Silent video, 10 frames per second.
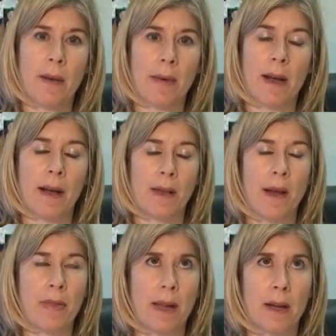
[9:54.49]

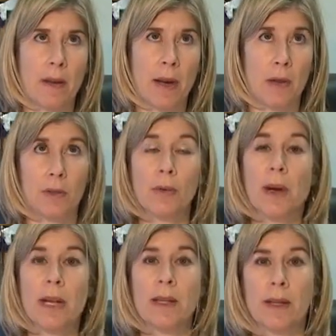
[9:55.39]
I think, about
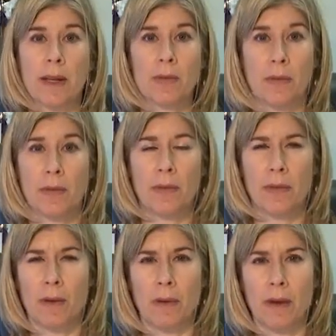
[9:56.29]
26 or
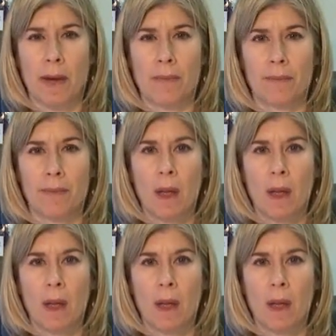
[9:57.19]
30